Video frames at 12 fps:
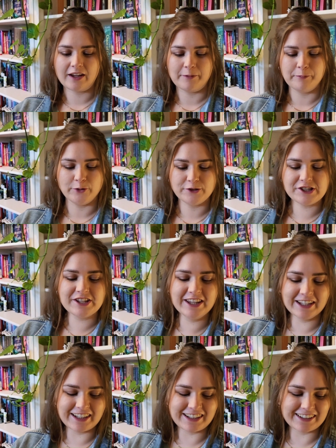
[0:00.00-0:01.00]

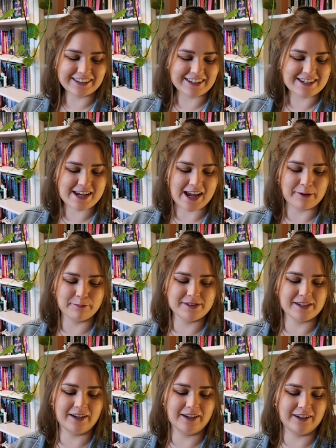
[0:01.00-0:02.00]
Mostly the tabs
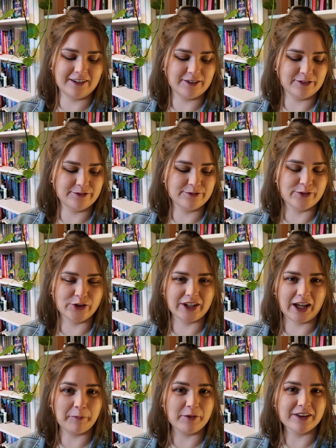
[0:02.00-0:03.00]
are
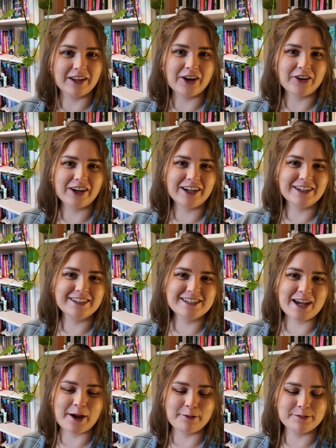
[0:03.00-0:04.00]
vocabulary
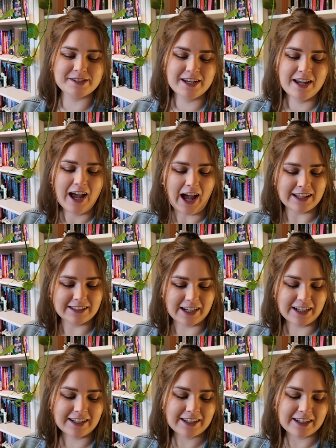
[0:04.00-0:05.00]
tabs. I
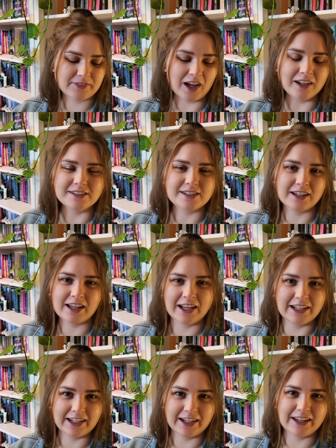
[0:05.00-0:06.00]
like
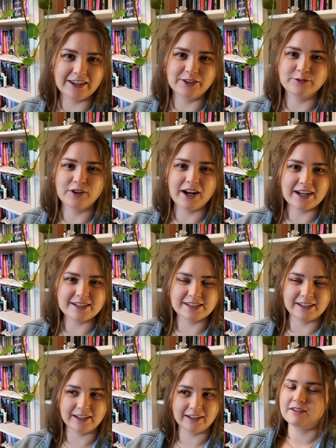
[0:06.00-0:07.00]
underlining and then
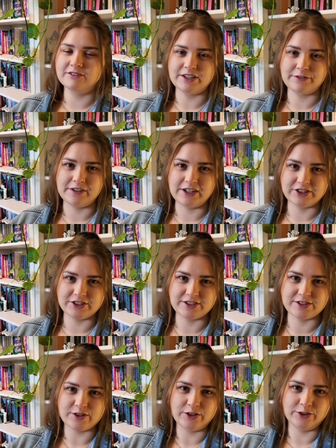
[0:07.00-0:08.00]
writing
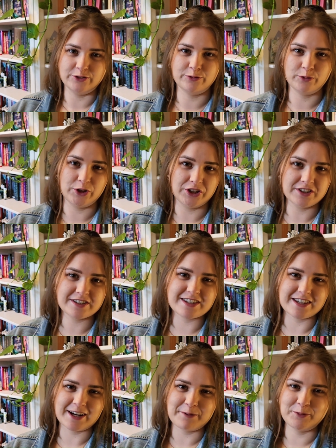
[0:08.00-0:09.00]
definitions of words
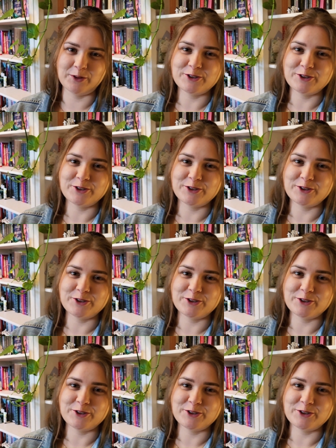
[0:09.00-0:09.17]
that I'm not